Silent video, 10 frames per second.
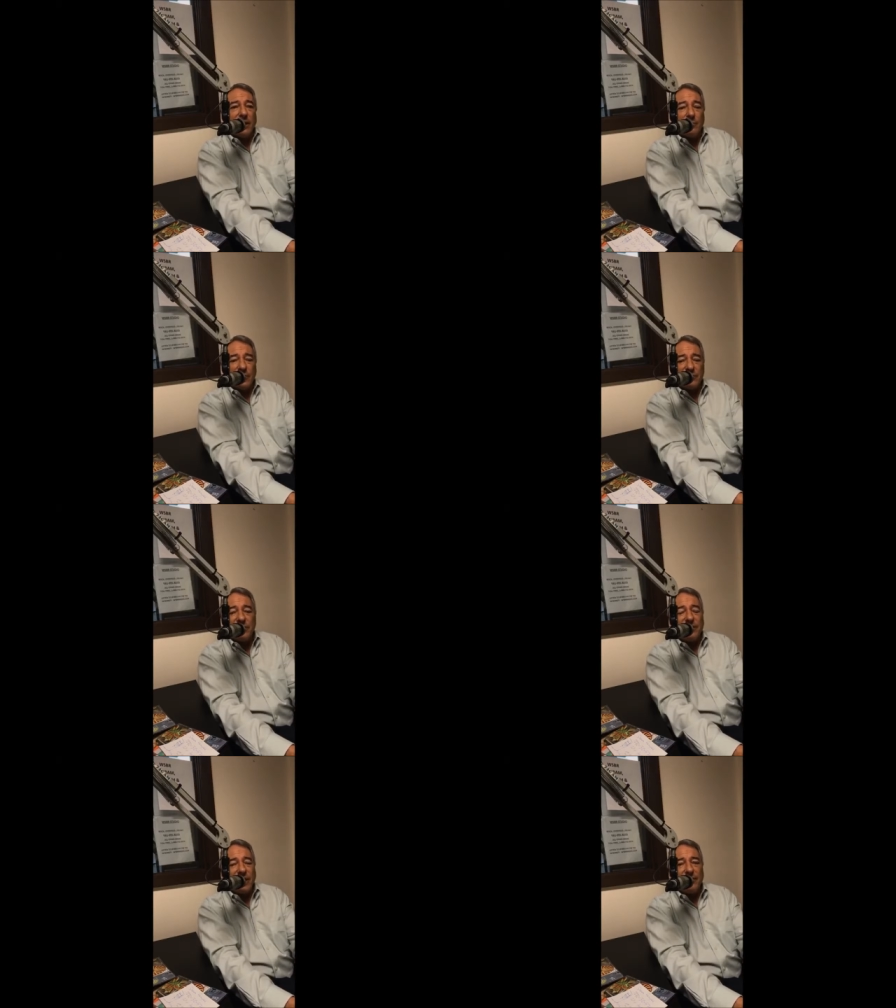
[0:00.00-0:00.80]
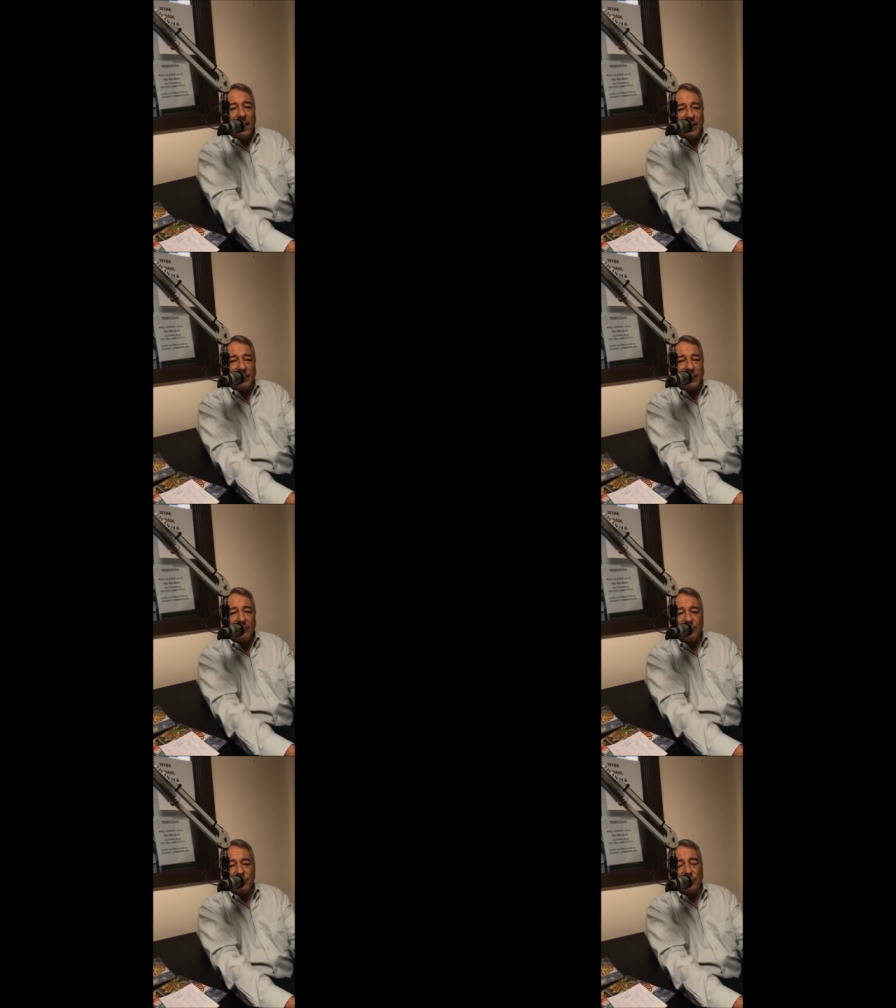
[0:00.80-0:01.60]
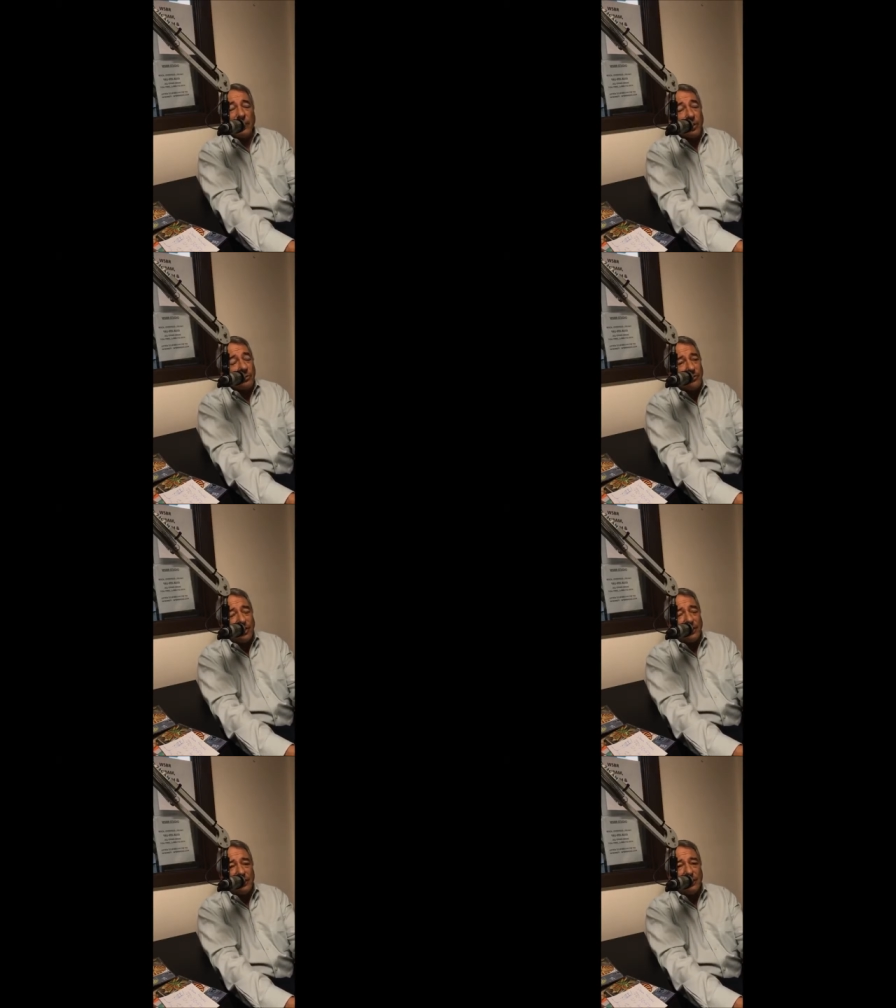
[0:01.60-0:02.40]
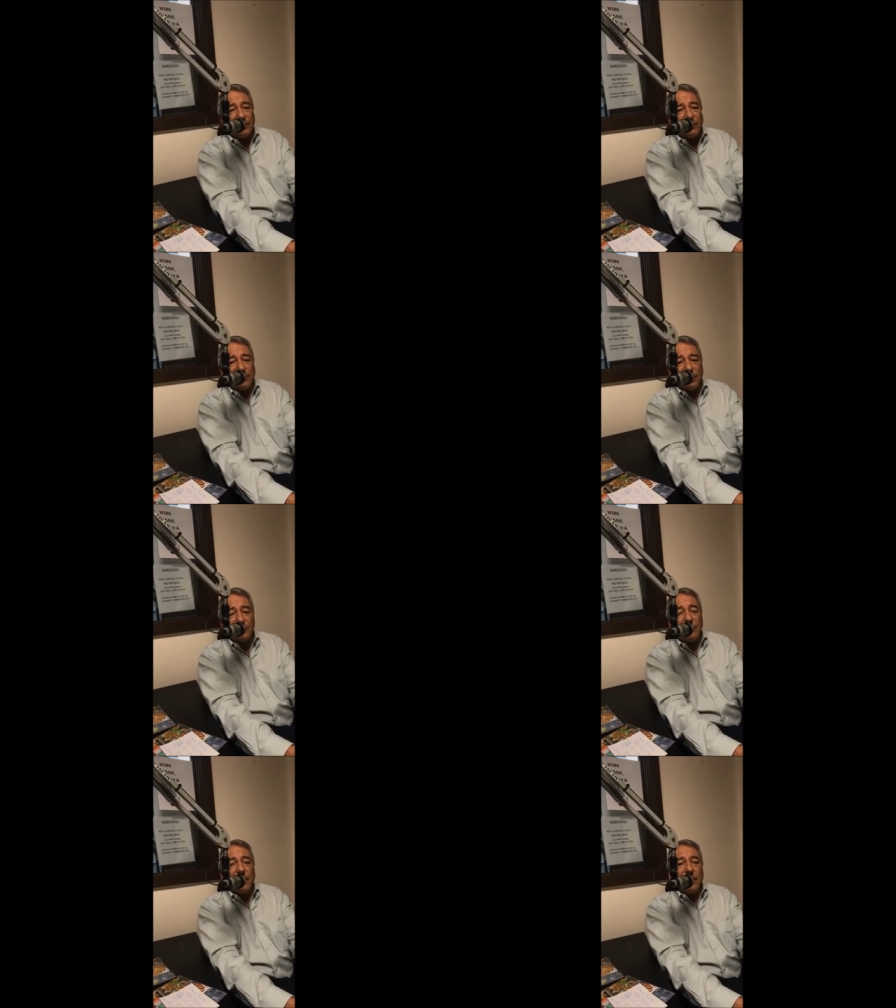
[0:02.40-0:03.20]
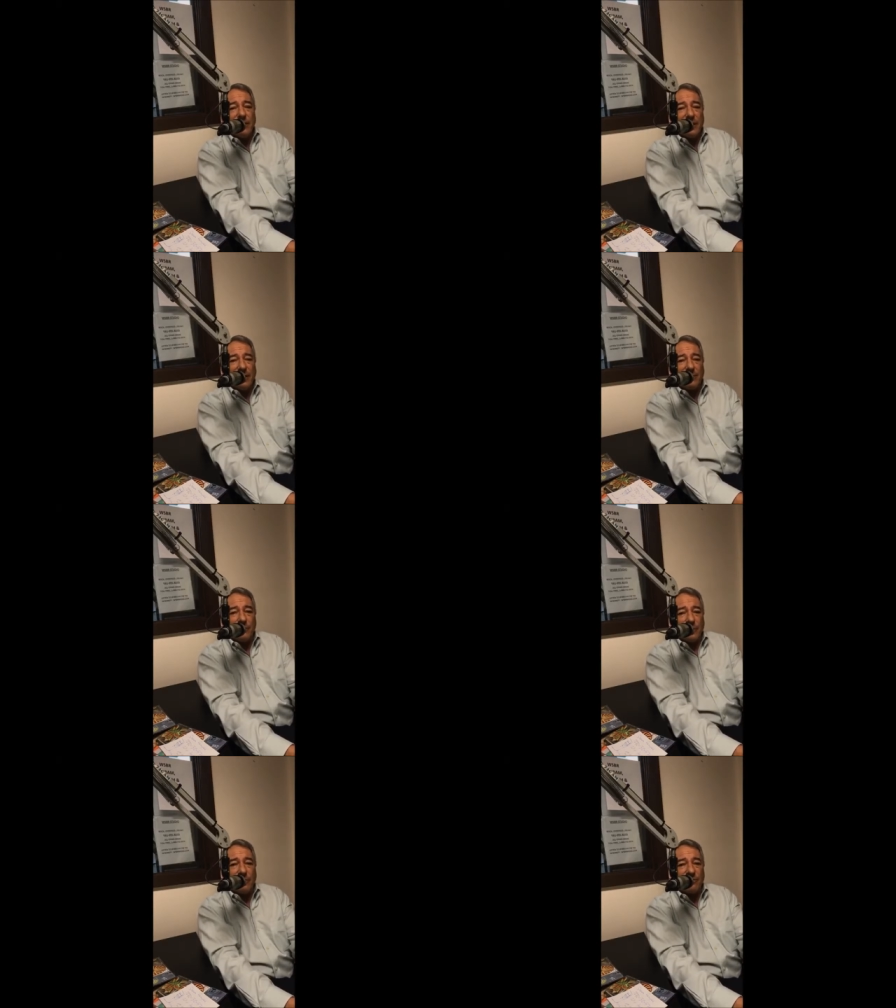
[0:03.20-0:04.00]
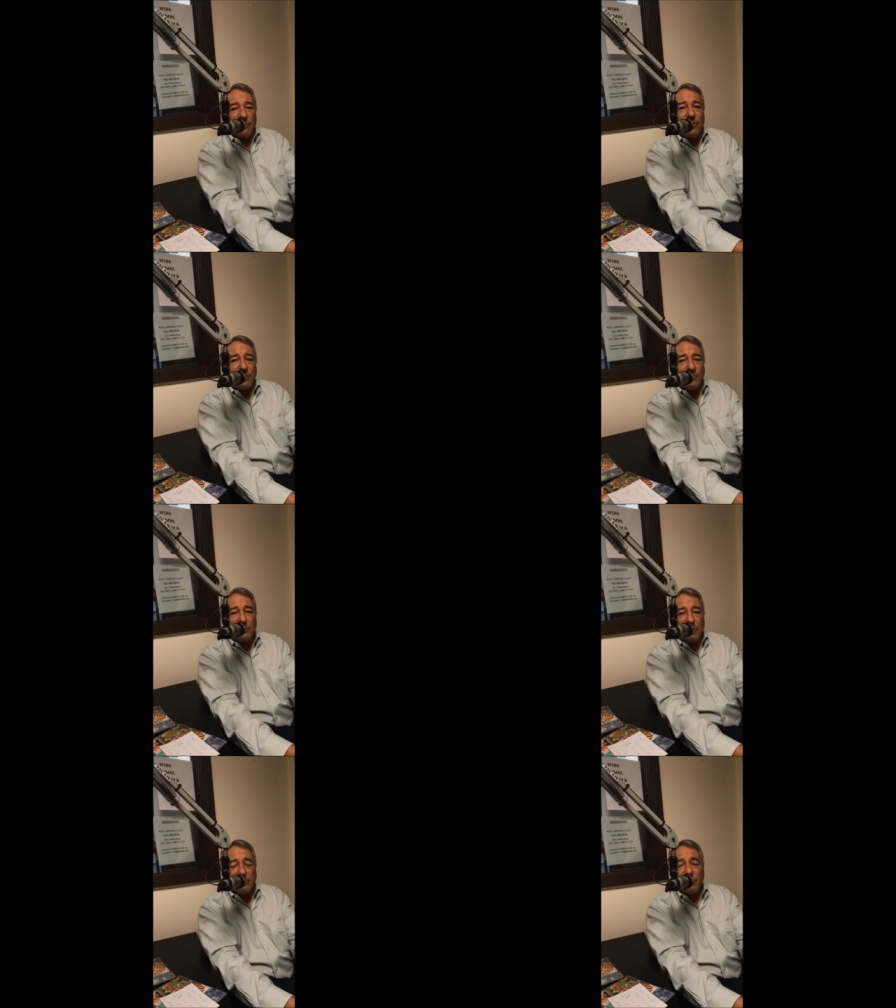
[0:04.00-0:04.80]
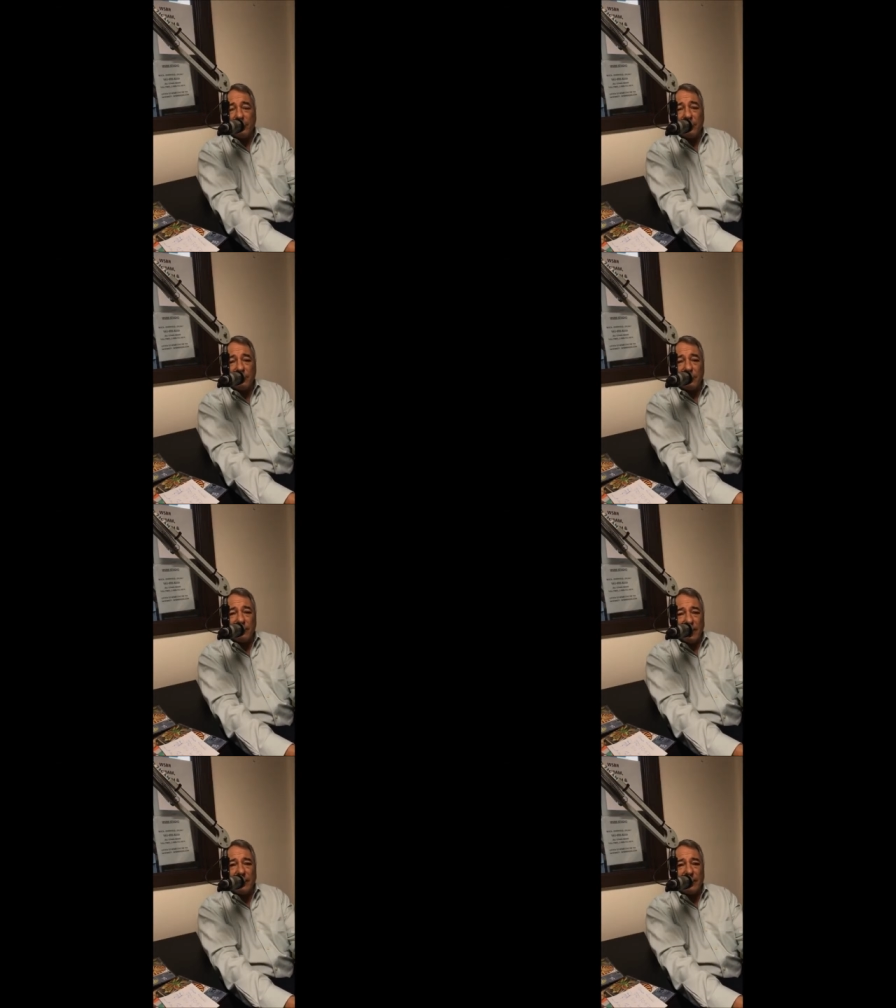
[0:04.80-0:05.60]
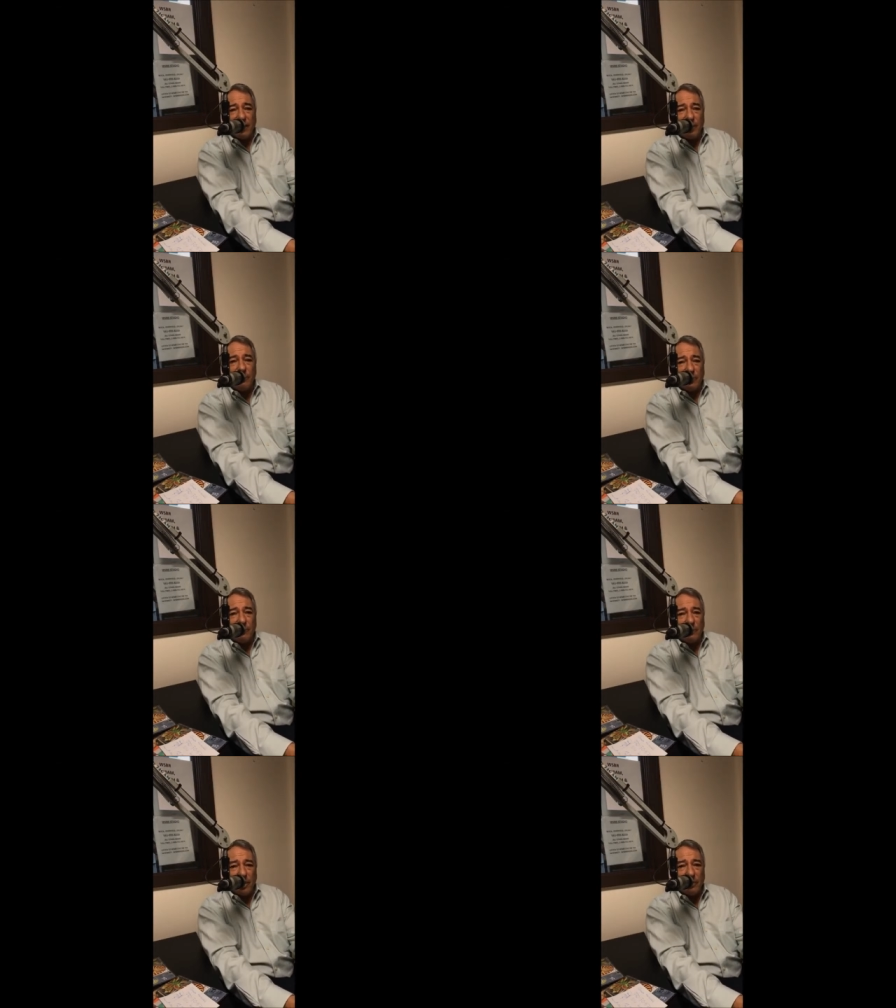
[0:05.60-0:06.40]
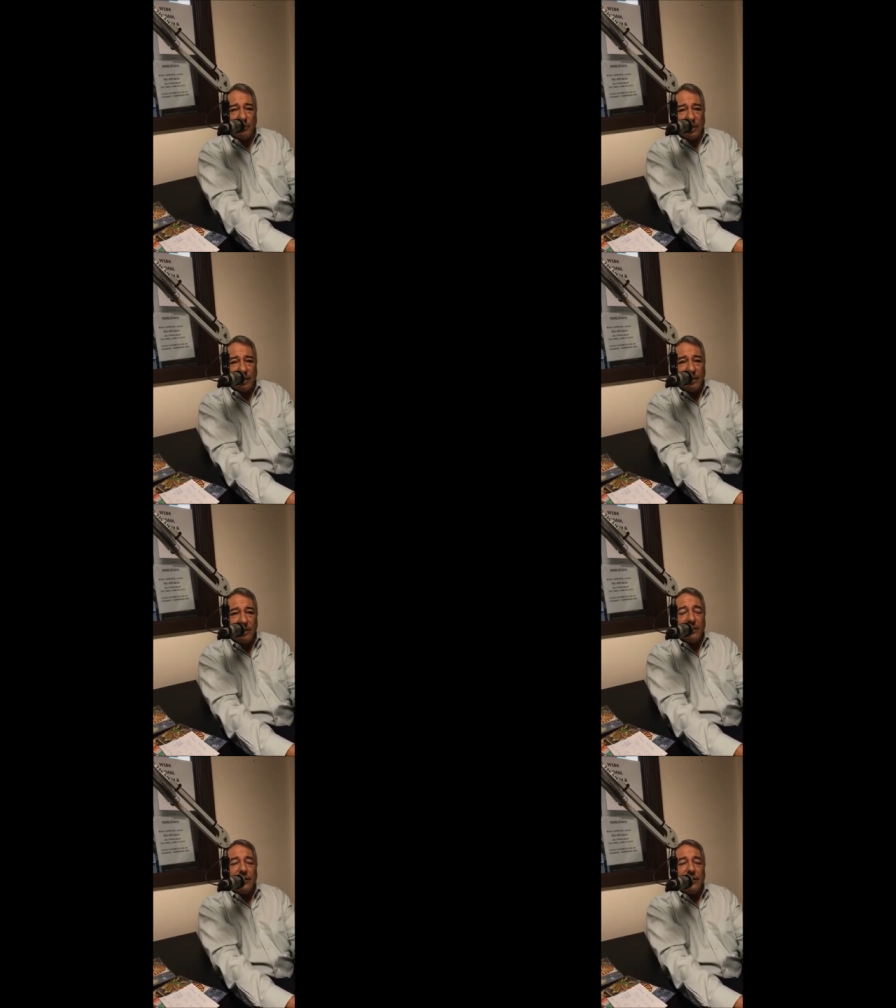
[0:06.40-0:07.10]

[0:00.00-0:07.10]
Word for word: um, we still have high levels, and we don't provide legal advice. Um, we refer them to people that can that can help them the right way.